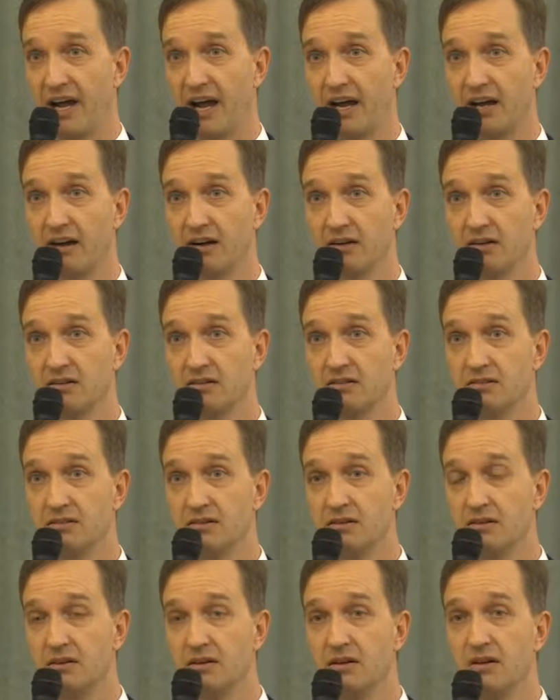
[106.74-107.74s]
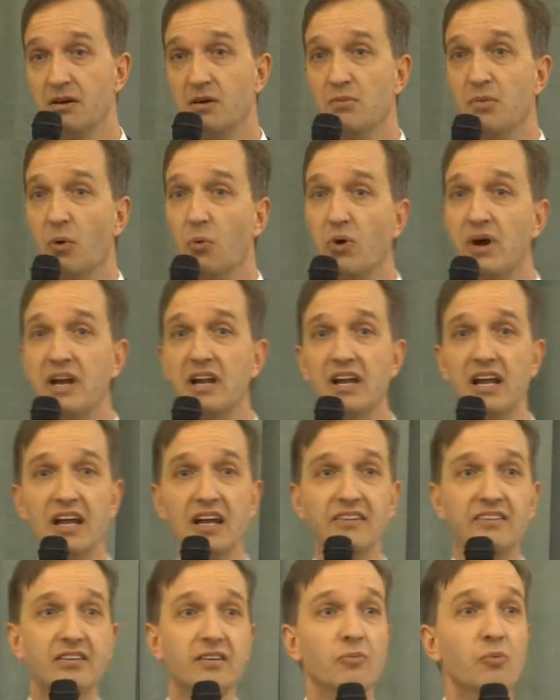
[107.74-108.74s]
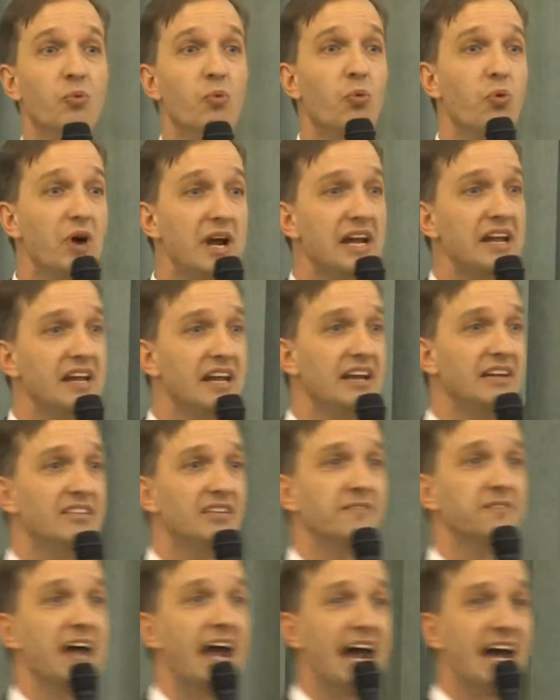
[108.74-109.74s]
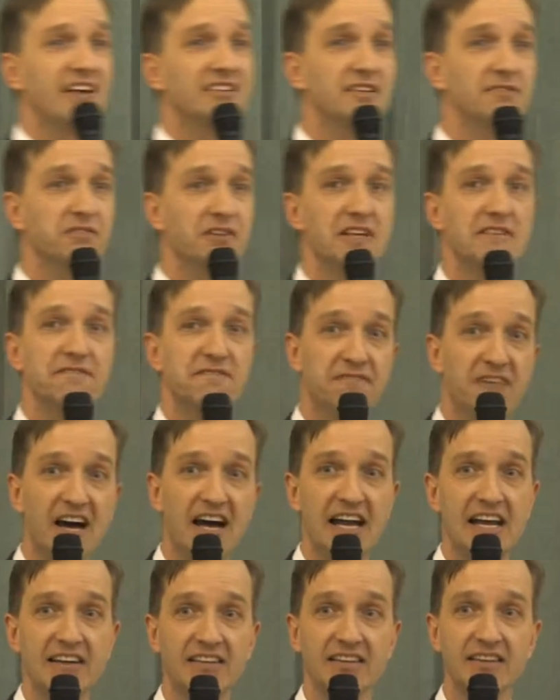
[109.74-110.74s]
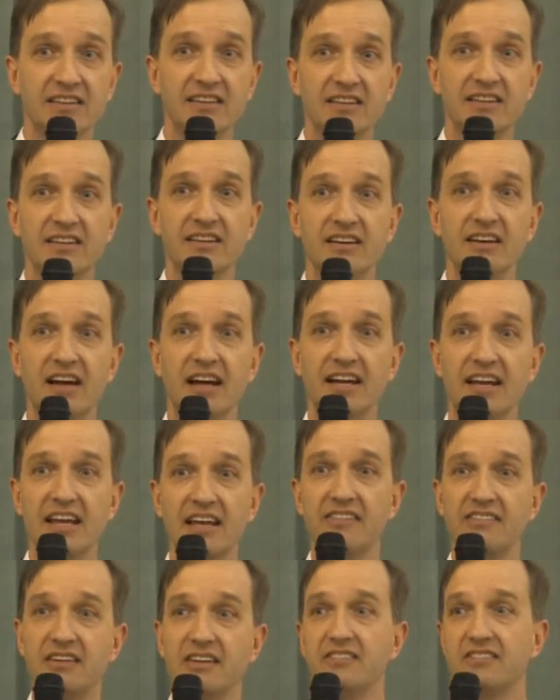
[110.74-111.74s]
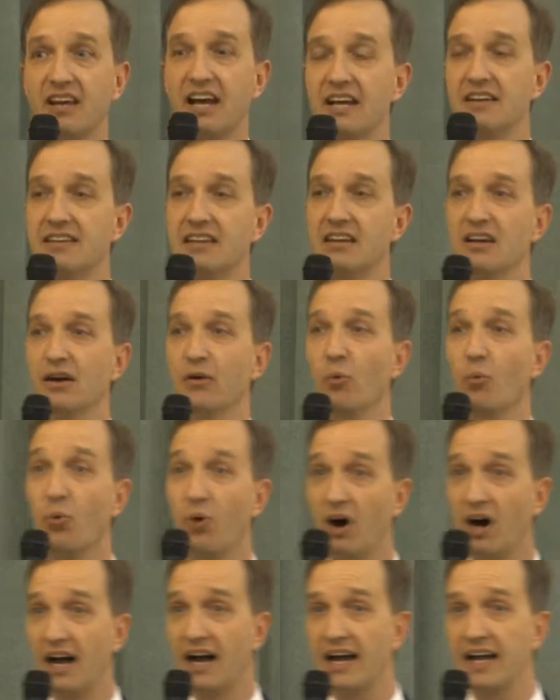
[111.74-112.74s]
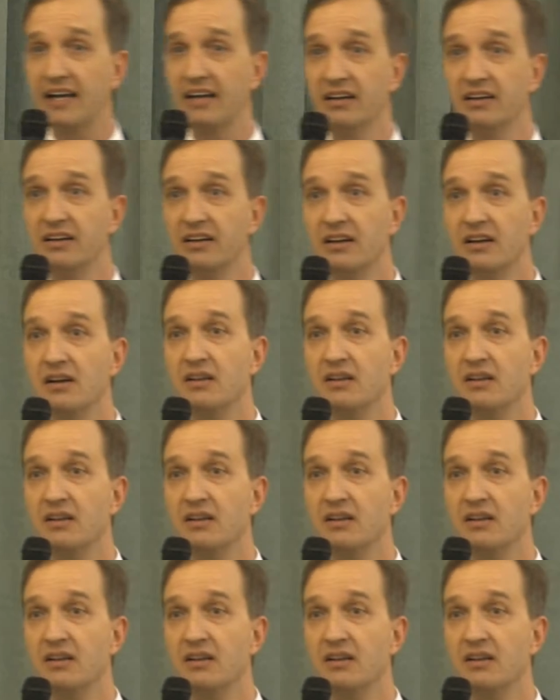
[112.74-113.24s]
PAC. But we need to actively fight against this idea. Why?